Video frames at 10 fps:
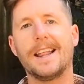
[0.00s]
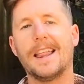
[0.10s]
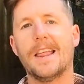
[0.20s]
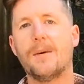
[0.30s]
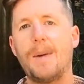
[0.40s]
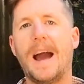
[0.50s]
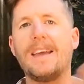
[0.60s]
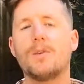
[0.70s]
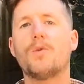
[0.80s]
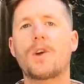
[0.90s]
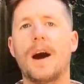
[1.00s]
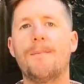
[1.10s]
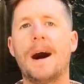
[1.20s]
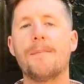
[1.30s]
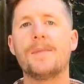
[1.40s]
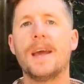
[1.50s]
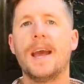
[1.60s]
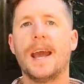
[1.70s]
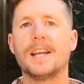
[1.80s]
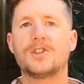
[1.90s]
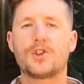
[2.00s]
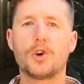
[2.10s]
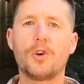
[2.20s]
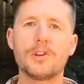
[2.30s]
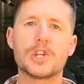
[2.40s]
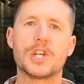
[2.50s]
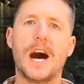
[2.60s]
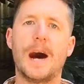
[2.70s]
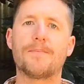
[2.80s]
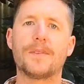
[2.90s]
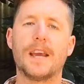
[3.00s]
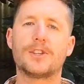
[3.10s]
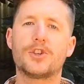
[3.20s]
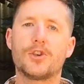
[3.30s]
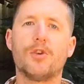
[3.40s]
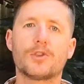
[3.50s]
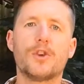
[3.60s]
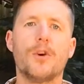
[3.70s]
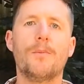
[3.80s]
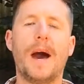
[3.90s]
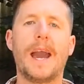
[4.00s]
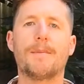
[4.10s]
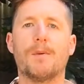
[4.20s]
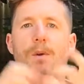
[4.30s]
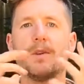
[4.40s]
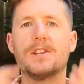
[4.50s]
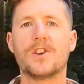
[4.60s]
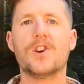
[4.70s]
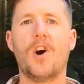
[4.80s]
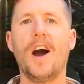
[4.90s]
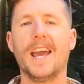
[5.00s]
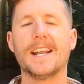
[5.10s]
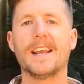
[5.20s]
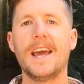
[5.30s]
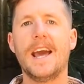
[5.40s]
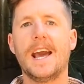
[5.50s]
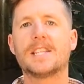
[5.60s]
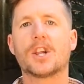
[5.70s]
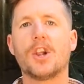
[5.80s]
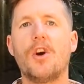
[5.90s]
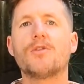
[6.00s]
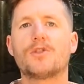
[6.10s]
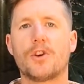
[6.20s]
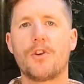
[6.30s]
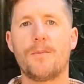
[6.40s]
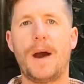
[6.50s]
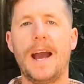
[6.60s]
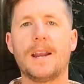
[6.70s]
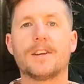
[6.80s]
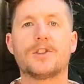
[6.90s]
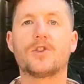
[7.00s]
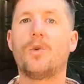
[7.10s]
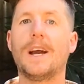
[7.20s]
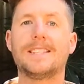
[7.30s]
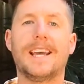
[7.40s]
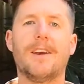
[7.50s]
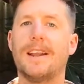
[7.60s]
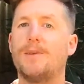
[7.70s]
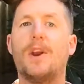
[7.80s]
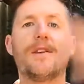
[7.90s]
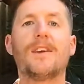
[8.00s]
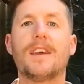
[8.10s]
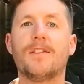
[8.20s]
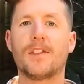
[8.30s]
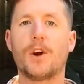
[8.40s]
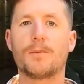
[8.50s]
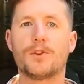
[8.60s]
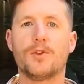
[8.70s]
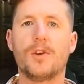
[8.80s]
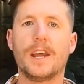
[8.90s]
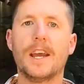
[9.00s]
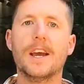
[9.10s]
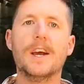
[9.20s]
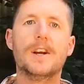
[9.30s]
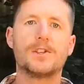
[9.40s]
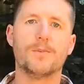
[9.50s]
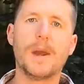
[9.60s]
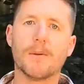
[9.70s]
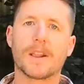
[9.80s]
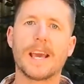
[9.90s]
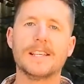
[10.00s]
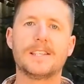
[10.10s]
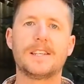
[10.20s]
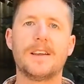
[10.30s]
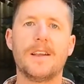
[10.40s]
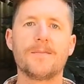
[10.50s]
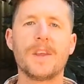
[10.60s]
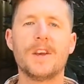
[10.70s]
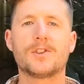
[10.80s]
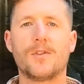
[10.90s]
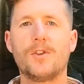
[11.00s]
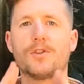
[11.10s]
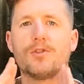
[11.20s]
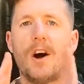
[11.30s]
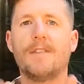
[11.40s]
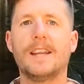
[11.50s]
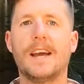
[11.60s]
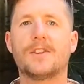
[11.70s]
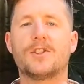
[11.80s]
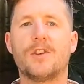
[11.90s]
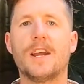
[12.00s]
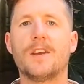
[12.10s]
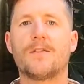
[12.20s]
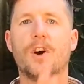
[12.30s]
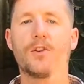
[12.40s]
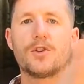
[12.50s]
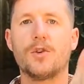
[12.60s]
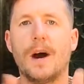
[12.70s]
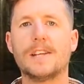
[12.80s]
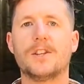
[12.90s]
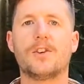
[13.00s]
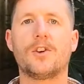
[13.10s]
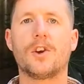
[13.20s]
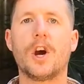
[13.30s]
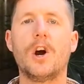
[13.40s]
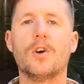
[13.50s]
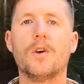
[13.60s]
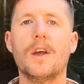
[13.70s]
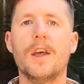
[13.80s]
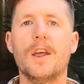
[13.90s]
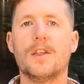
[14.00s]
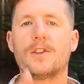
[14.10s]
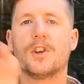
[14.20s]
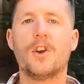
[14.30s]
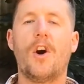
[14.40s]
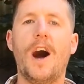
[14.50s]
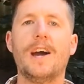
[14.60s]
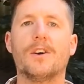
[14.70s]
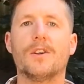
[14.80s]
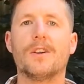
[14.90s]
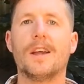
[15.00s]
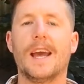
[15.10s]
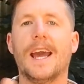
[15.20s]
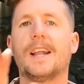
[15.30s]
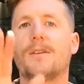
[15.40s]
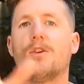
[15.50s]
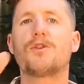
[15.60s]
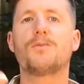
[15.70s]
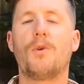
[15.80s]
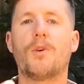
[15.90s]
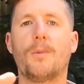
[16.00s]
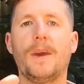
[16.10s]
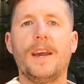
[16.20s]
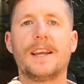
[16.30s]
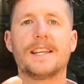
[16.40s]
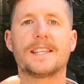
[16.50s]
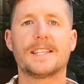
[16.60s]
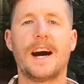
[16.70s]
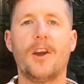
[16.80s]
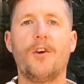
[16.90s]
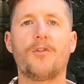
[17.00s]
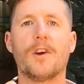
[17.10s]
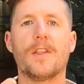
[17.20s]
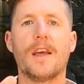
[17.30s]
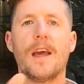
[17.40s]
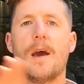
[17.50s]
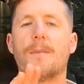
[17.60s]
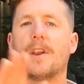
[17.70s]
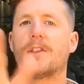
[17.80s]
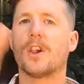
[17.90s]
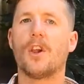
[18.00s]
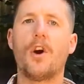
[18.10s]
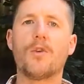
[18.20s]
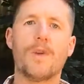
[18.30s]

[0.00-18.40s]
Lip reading: the pain that will come up, it's short and sharp. It's short-term pain, but when we deny it, it's long-term pain because it's always there. We don't even give it the opportunity to be released. So if you're driving down the street and you've got 2 ways that you can go, the denial, it looks more appealing to start off with, but in the long